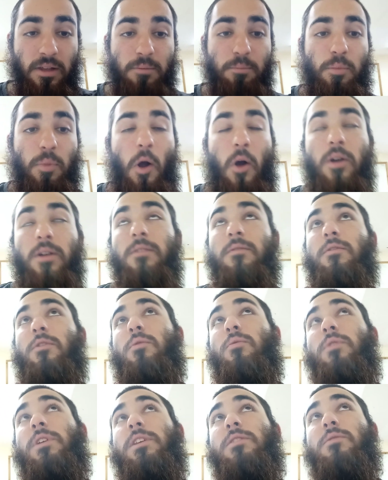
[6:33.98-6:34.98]
part of the
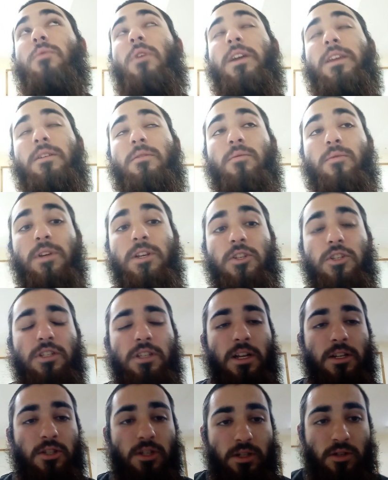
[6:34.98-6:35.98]
reason why he reached
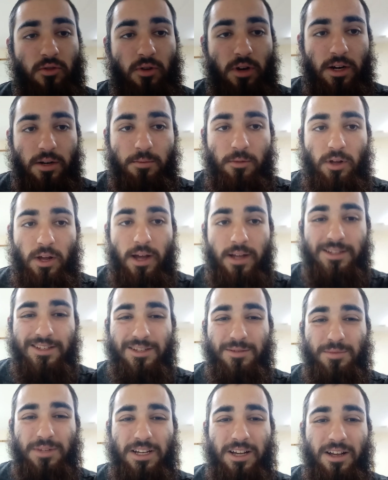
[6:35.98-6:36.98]
such incredible heights
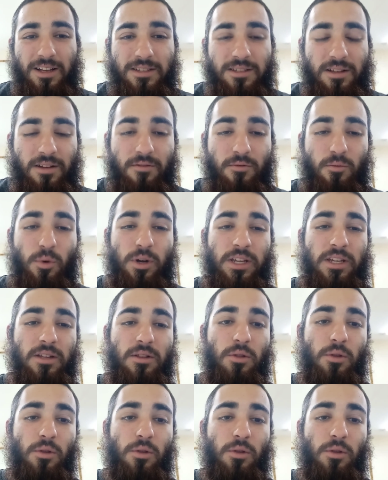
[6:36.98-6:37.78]
is because of what he